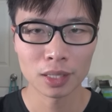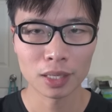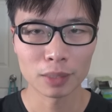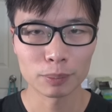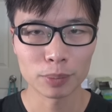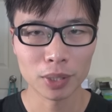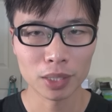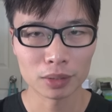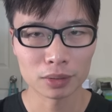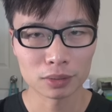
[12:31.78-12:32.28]

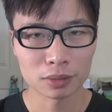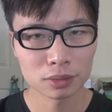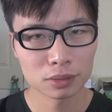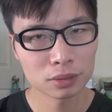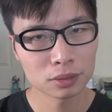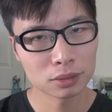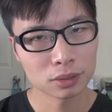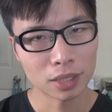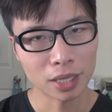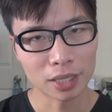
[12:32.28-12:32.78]
But
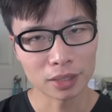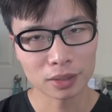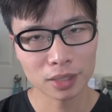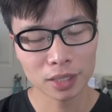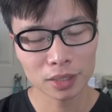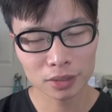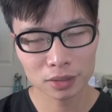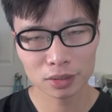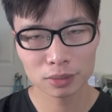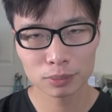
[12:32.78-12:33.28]

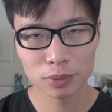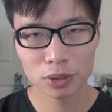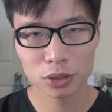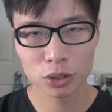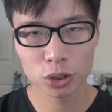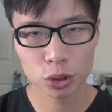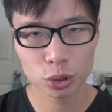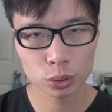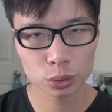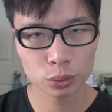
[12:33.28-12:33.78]
enlightenment,
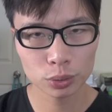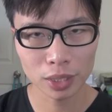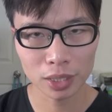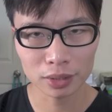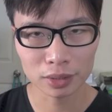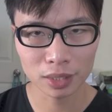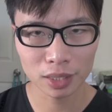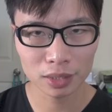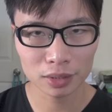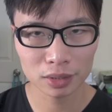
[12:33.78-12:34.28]
true
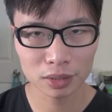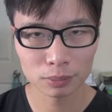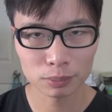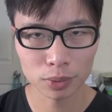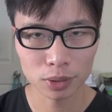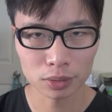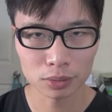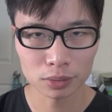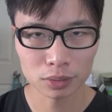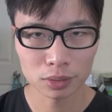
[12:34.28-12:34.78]

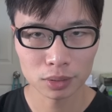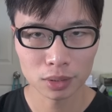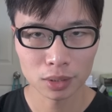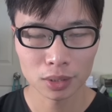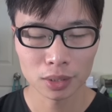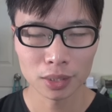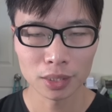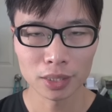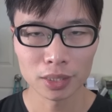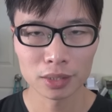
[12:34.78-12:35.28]
enlightenment,
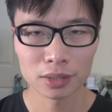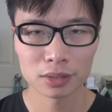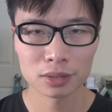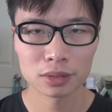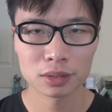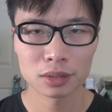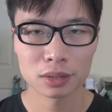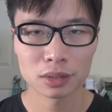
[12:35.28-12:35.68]
is